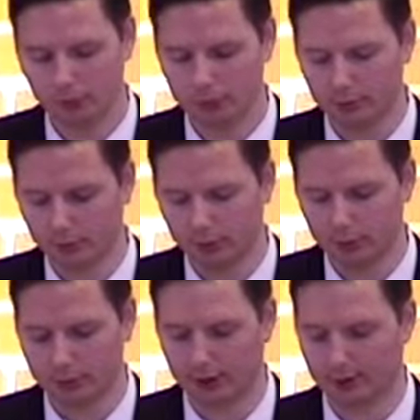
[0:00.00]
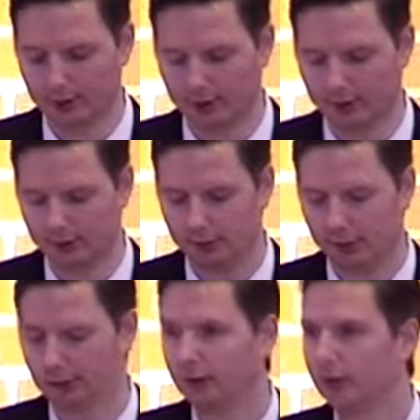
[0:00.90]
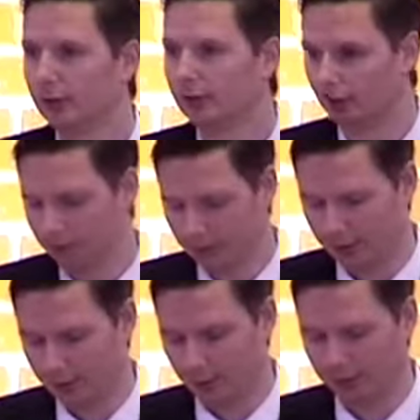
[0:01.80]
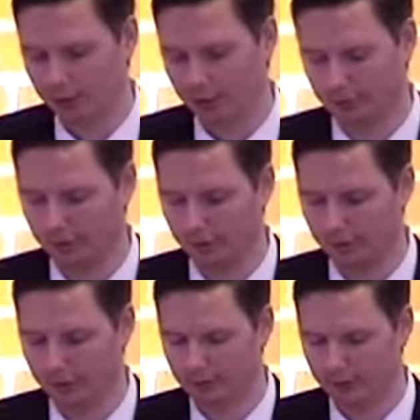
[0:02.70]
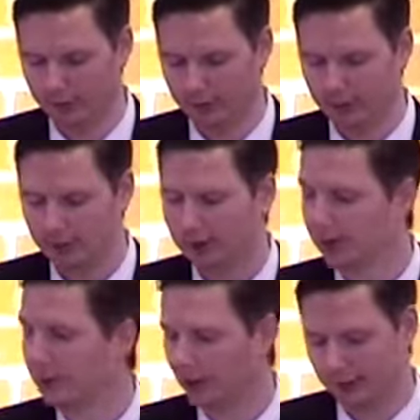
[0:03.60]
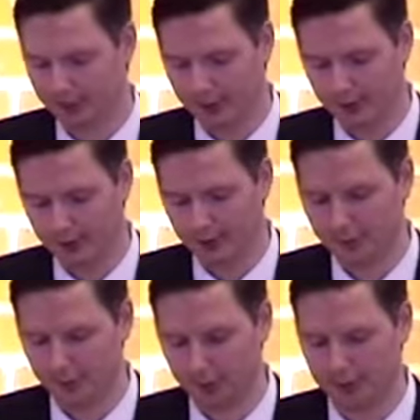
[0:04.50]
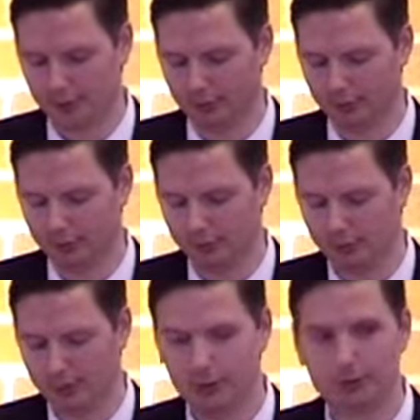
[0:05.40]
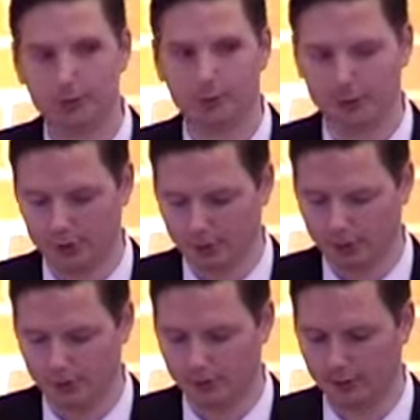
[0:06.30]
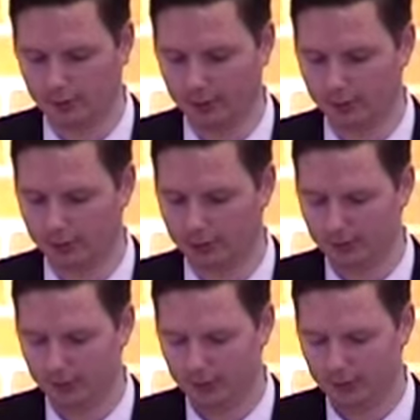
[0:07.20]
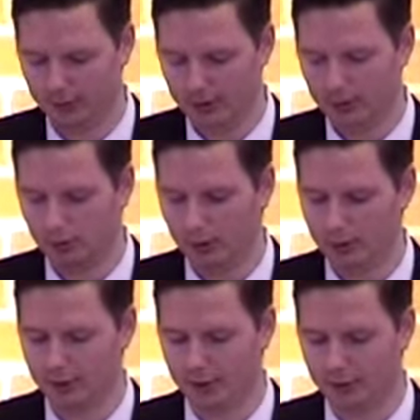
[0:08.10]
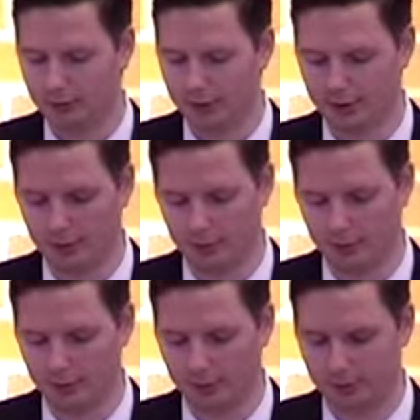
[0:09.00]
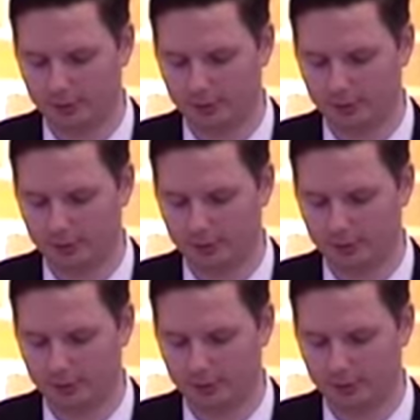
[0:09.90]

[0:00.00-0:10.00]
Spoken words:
So when all is said and done, love is not rapture and fire. It's a hand steadier than one's own, squeezing harder than a heartbeat. Wine changes back into water.